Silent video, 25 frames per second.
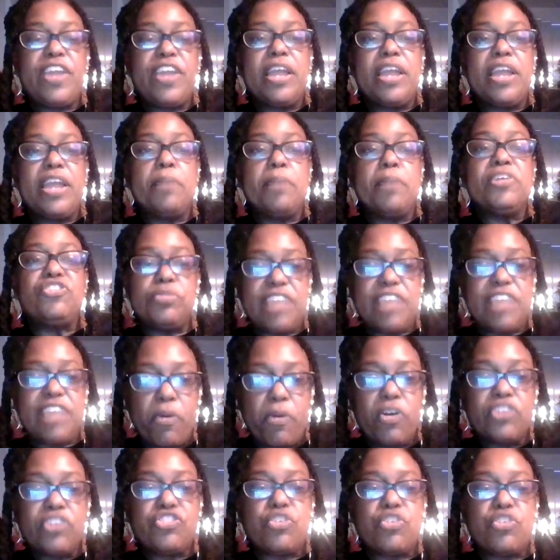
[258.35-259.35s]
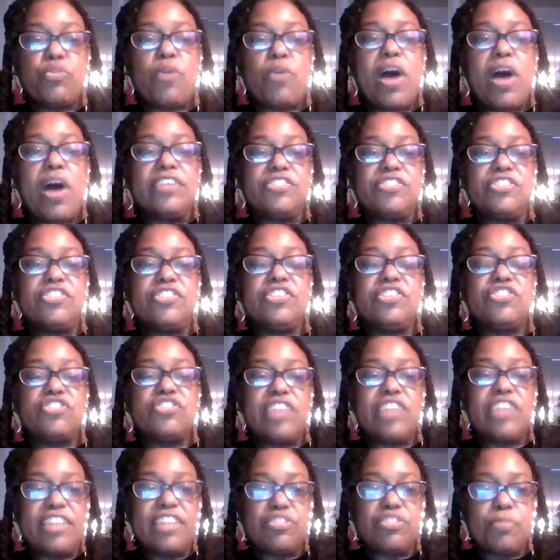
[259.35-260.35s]
She was at the March on Washington.
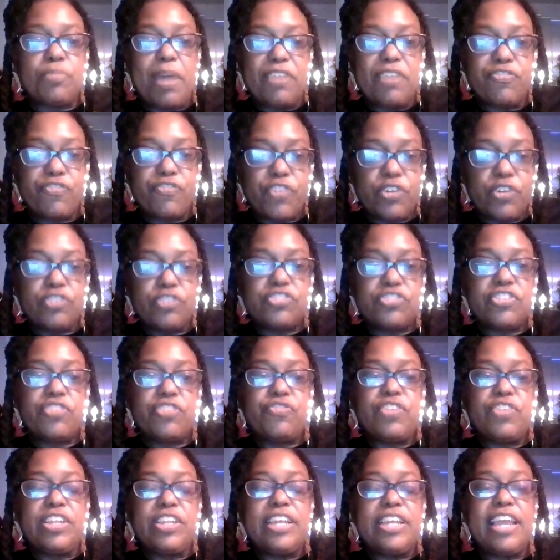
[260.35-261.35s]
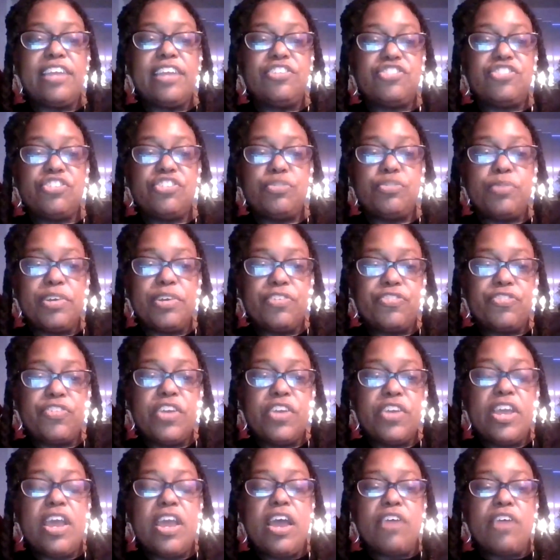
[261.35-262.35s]
So that's my first affiliation with
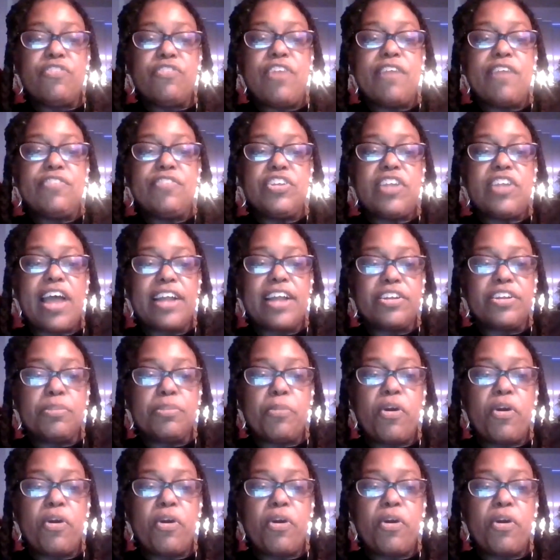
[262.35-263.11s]
Reverend Dr.